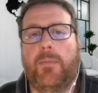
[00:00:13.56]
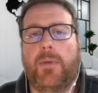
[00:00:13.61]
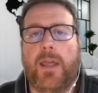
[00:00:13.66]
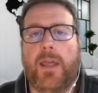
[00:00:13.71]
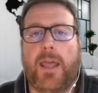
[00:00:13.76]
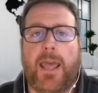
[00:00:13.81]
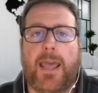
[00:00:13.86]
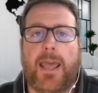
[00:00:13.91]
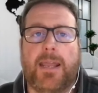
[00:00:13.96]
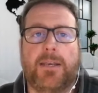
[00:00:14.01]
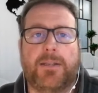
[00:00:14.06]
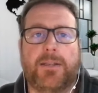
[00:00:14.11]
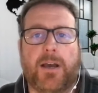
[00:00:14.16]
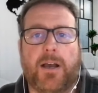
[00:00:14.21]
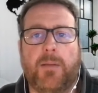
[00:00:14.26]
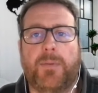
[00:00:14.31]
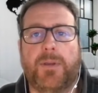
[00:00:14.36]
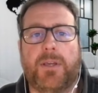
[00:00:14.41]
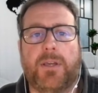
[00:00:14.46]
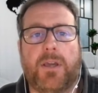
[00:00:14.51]
and
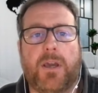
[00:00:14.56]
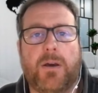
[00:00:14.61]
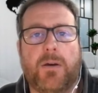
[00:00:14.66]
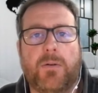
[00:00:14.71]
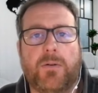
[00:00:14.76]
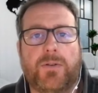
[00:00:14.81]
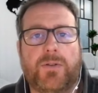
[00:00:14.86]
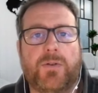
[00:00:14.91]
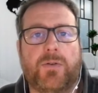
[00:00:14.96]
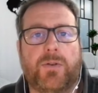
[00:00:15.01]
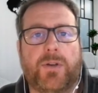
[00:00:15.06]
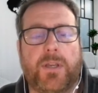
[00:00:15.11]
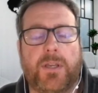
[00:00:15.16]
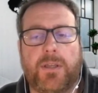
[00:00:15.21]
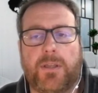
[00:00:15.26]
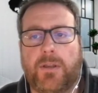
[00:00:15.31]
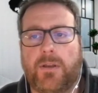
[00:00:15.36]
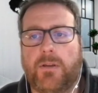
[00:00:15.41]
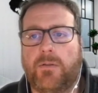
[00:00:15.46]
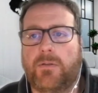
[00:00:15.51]
I'll be
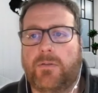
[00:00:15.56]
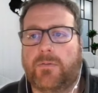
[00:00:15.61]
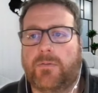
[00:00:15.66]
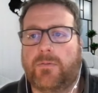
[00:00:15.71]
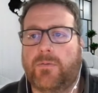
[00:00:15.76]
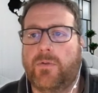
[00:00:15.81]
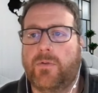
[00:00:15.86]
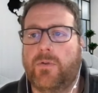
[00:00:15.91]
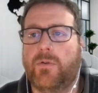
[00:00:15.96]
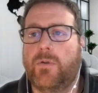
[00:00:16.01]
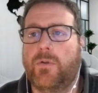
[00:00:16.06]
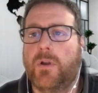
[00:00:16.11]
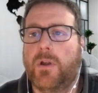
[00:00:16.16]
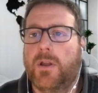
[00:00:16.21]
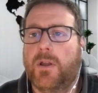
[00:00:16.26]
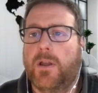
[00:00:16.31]
talking you through